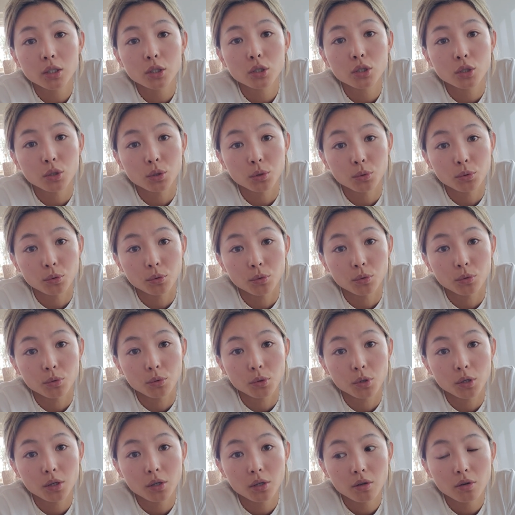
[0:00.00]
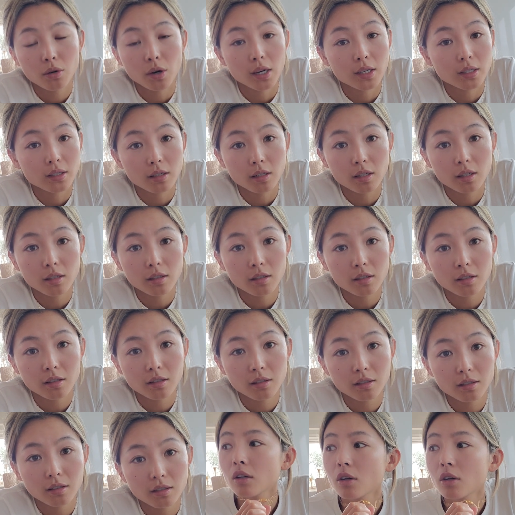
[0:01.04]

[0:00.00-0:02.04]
to craziness.